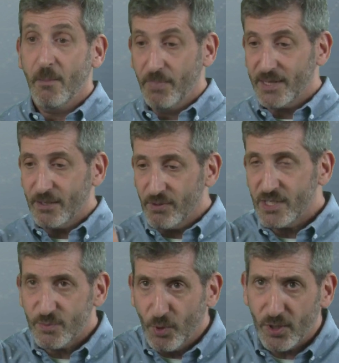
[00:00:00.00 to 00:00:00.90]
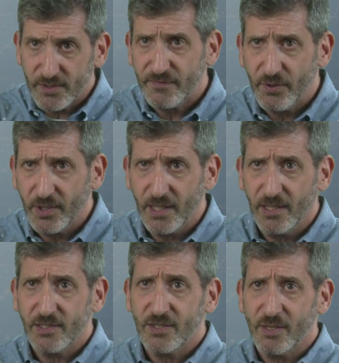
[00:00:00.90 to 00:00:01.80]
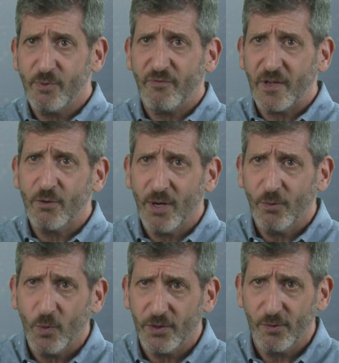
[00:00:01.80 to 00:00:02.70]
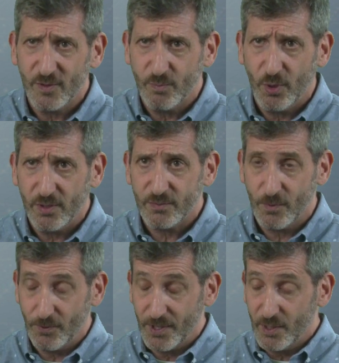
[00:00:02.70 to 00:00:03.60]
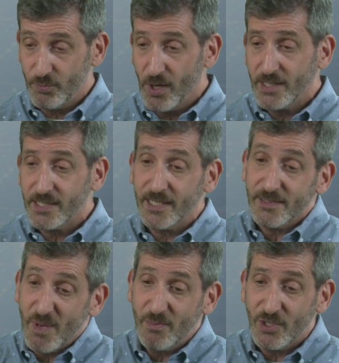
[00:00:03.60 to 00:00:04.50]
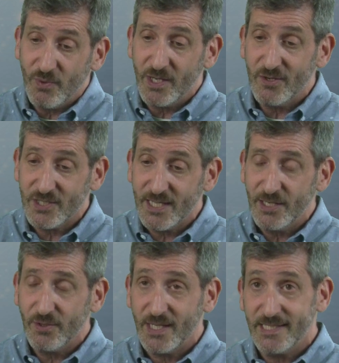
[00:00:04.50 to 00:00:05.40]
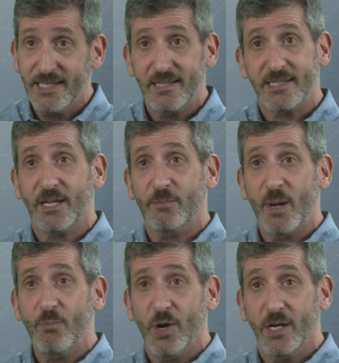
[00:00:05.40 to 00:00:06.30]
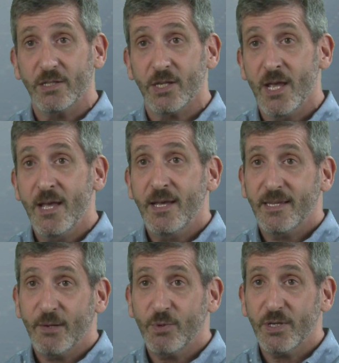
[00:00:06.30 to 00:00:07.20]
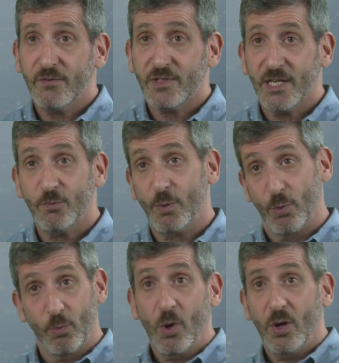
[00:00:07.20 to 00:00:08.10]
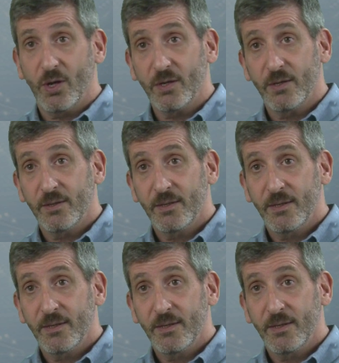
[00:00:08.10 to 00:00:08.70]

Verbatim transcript: But there are these balls floating in it. So they would figure out what those balls were. And in the process, maybe 20 years later, they'd see the cell membranes. They wouldn't have said we were wrong.